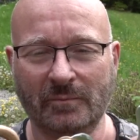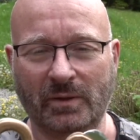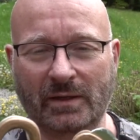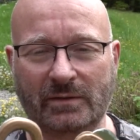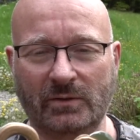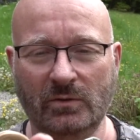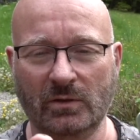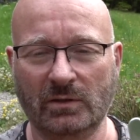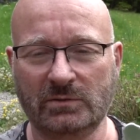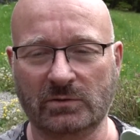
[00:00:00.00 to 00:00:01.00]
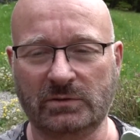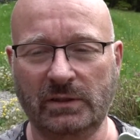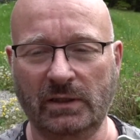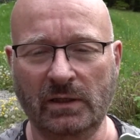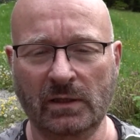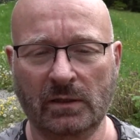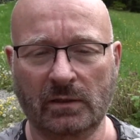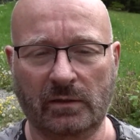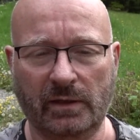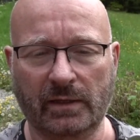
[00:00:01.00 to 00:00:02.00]
But you can also see
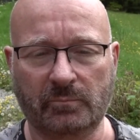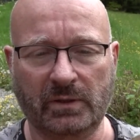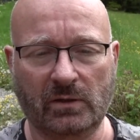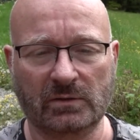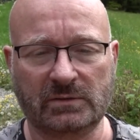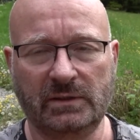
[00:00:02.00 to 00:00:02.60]
that because